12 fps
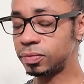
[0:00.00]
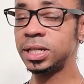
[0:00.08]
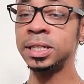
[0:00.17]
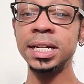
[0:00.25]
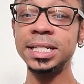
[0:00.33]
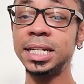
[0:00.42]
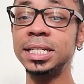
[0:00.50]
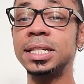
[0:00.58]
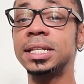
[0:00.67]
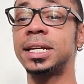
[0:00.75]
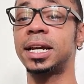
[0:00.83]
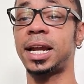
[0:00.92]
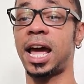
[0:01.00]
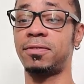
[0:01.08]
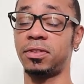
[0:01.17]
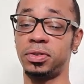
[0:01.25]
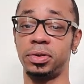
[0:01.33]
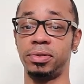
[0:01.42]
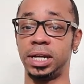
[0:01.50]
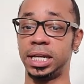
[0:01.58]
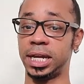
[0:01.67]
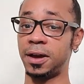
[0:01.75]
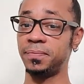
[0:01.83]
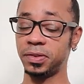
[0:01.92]
Let's get into the second half of your reading,
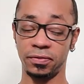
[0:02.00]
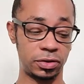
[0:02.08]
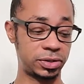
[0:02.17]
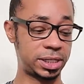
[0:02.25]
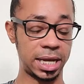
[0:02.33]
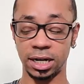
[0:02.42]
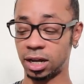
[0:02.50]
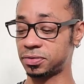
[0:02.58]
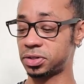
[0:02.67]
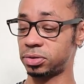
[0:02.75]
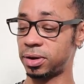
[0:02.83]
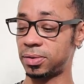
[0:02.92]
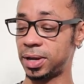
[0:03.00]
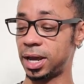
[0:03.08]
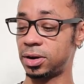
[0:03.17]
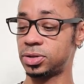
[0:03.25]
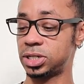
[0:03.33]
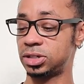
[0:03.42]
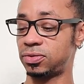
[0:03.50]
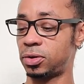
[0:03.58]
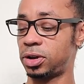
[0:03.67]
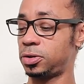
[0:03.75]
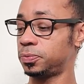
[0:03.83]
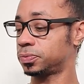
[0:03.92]
yeah? First set of surrounding energies for
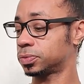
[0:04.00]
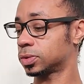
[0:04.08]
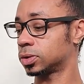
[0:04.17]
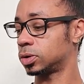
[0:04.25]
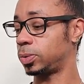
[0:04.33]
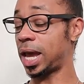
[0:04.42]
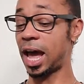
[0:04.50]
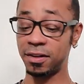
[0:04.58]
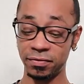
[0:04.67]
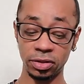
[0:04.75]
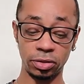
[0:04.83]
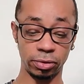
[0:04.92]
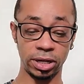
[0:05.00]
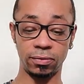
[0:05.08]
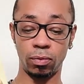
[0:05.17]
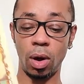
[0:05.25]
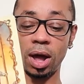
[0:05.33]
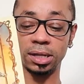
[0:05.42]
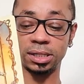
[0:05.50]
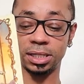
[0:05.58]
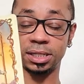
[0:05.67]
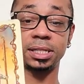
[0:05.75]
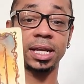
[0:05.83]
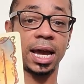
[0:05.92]
you. We have the Three of Wands.
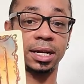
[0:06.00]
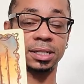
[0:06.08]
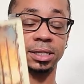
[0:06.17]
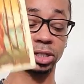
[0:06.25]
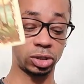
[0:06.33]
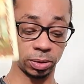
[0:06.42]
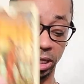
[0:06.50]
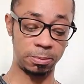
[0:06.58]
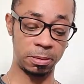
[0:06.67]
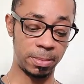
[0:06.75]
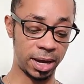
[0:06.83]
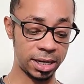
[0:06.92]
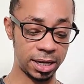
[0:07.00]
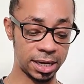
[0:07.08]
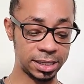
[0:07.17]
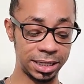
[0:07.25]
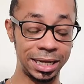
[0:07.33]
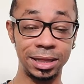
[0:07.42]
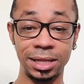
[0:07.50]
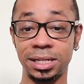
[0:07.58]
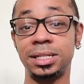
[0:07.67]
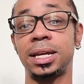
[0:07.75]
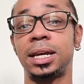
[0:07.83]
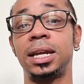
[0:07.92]
This is excellent. So keep in mind, guys, in
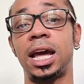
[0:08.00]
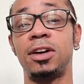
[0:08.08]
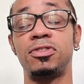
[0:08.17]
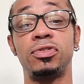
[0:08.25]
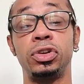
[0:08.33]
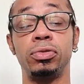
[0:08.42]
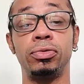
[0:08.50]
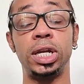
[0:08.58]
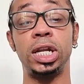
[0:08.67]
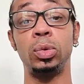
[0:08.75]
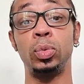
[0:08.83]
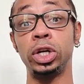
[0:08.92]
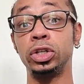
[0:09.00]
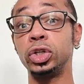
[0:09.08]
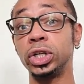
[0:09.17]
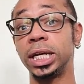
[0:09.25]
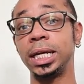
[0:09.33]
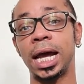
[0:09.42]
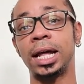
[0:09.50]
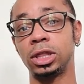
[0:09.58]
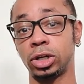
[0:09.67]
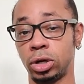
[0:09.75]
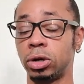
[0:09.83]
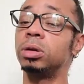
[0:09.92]
this second half of your reading, we're looking at the
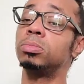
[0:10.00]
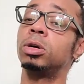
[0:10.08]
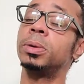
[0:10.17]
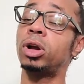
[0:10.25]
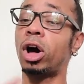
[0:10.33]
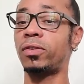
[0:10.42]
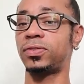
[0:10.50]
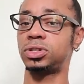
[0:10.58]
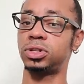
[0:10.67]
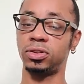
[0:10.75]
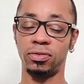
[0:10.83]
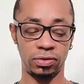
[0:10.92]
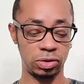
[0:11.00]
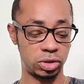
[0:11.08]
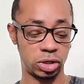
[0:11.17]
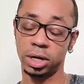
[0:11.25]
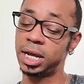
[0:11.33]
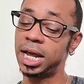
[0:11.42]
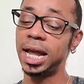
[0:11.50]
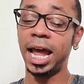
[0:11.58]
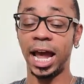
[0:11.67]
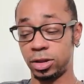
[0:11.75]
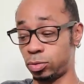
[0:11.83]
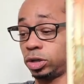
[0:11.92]
current moment off into the future.
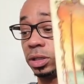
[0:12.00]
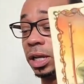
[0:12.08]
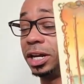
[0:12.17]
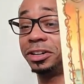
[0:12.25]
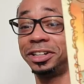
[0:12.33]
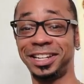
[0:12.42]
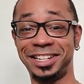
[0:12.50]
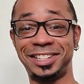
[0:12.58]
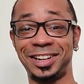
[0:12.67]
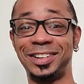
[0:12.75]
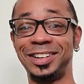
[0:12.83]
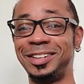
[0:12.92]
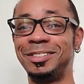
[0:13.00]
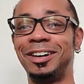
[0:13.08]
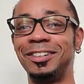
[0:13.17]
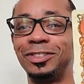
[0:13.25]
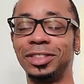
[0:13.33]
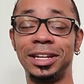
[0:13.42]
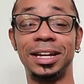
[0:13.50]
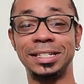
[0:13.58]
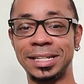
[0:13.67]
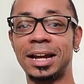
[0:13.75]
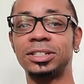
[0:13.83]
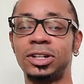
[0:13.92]
And we're literally starting you off with the
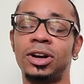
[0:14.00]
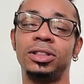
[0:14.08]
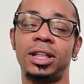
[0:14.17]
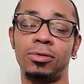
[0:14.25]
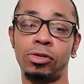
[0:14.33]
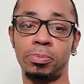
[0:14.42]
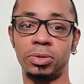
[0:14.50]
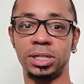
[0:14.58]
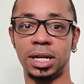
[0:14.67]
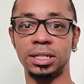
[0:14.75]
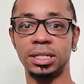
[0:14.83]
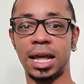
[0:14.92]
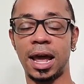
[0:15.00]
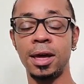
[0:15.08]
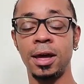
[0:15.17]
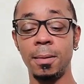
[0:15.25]
exact card that represents that.